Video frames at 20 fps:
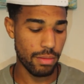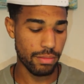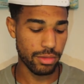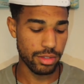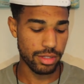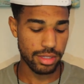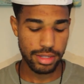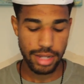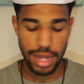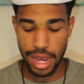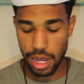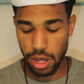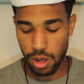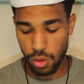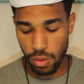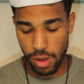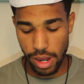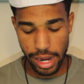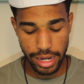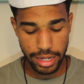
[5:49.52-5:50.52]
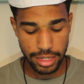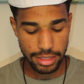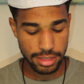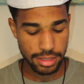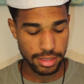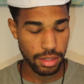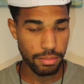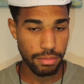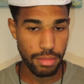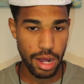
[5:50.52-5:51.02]
Style
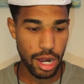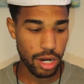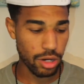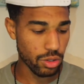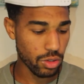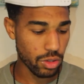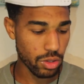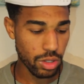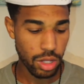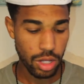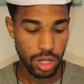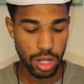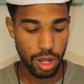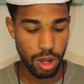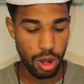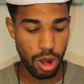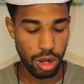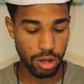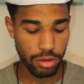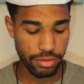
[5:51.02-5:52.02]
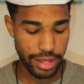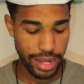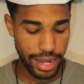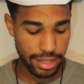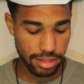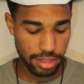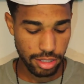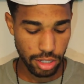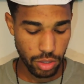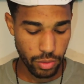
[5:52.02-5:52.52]
wise, the model, all of
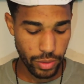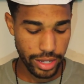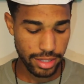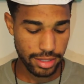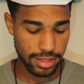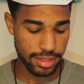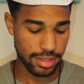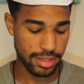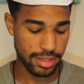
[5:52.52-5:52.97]
that, silhouette is the